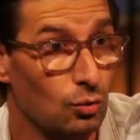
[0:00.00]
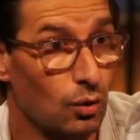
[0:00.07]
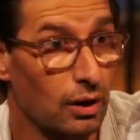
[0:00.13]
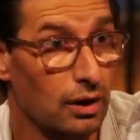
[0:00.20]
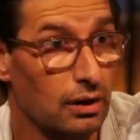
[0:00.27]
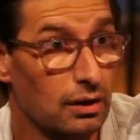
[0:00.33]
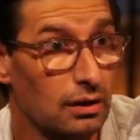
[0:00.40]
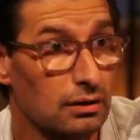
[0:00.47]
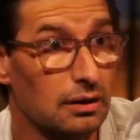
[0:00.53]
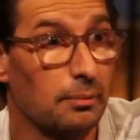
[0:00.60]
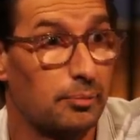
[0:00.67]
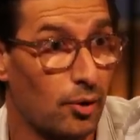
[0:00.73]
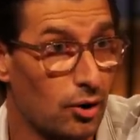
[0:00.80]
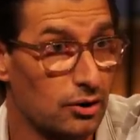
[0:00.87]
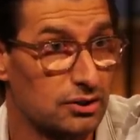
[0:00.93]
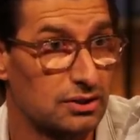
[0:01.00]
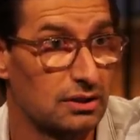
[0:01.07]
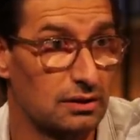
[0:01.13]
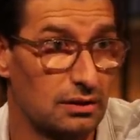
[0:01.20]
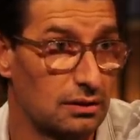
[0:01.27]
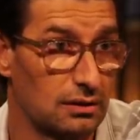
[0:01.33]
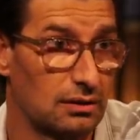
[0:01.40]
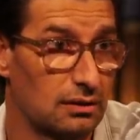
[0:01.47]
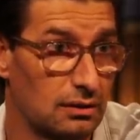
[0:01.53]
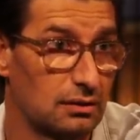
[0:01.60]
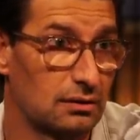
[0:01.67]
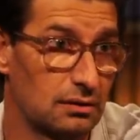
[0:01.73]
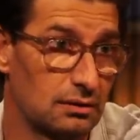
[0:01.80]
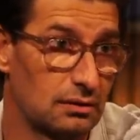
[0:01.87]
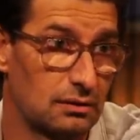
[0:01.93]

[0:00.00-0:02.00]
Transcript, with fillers: work. Yes, it's the a person. It's a chief of